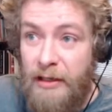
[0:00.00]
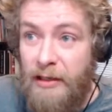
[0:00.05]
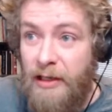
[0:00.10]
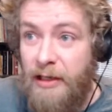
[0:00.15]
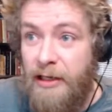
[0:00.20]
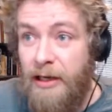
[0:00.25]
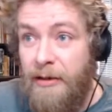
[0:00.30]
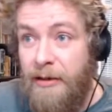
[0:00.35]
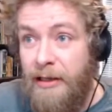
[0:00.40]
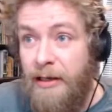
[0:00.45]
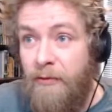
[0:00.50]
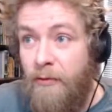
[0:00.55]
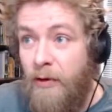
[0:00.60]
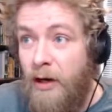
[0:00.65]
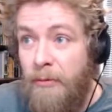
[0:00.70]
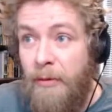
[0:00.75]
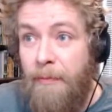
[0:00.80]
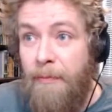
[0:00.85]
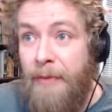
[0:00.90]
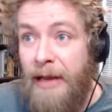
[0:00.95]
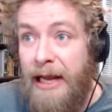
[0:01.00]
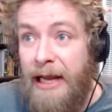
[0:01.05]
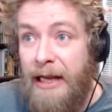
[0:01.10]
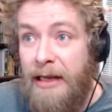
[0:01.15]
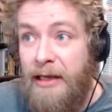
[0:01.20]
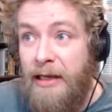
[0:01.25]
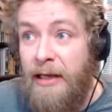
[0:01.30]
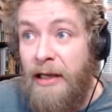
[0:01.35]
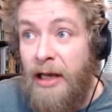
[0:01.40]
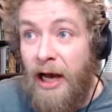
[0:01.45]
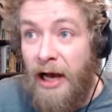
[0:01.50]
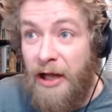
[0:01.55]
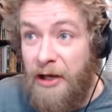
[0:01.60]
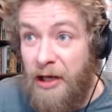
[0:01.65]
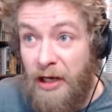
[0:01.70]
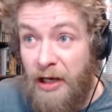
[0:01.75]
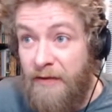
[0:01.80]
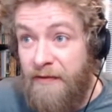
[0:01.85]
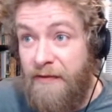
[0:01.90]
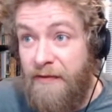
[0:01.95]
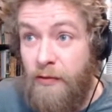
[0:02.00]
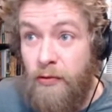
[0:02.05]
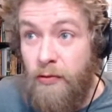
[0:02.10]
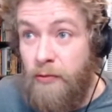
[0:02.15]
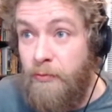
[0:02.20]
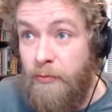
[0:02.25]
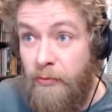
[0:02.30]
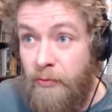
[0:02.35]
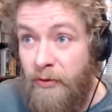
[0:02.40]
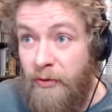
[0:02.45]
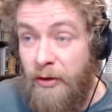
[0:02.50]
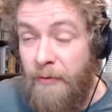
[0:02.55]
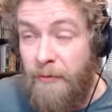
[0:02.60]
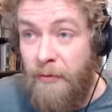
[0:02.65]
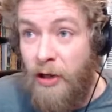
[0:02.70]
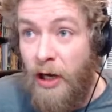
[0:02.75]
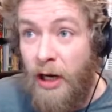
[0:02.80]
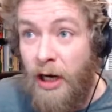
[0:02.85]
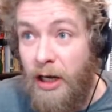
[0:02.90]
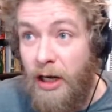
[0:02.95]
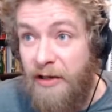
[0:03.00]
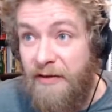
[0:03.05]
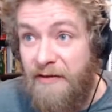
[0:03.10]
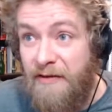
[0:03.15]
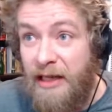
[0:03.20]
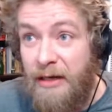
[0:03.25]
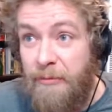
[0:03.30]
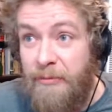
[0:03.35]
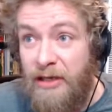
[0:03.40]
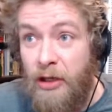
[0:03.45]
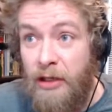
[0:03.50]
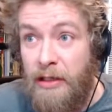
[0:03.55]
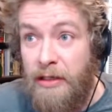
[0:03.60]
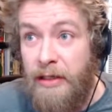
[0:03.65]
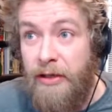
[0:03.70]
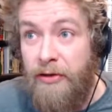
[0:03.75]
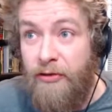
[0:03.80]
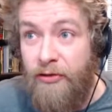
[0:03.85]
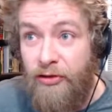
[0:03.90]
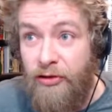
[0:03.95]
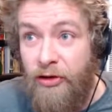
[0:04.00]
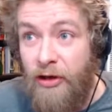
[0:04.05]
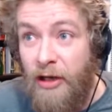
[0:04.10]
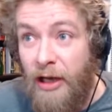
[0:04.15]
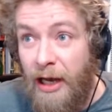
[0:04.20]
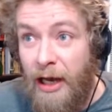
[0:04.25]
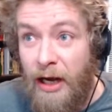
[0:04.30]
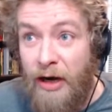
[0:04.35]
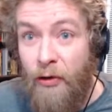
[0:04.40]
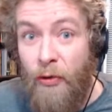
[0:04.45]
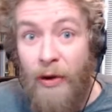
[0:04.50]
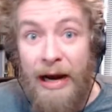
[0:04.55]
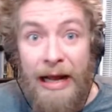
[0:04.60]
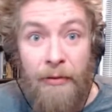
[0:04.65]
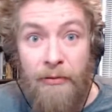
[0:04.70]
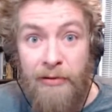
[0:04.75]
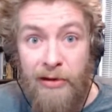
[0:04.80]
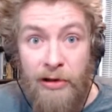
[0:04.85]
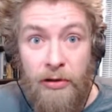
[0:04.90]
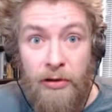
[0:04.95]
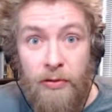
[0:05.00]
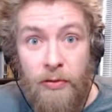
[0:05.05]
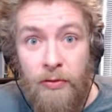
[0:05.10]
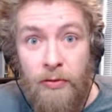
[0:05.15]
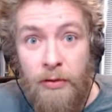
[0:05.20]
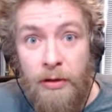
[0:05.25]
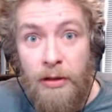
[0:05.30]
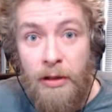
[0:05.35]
Like, I'm going to rob a bank, and I assume the guard is going to be on lunch at around noon,